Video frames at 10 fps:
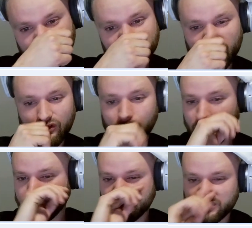So why
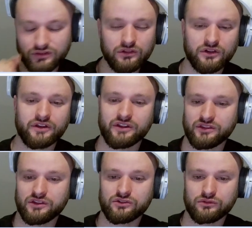is he still looking at
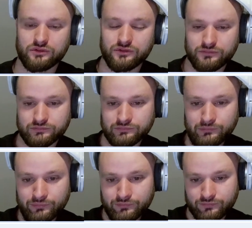this one?
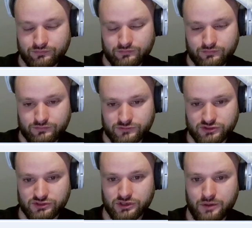It's
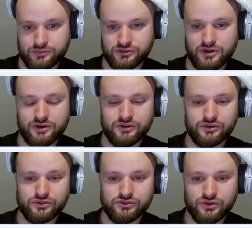an uptrend.
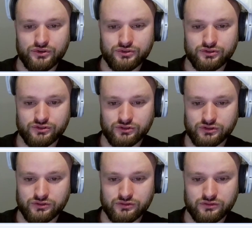Here's a low.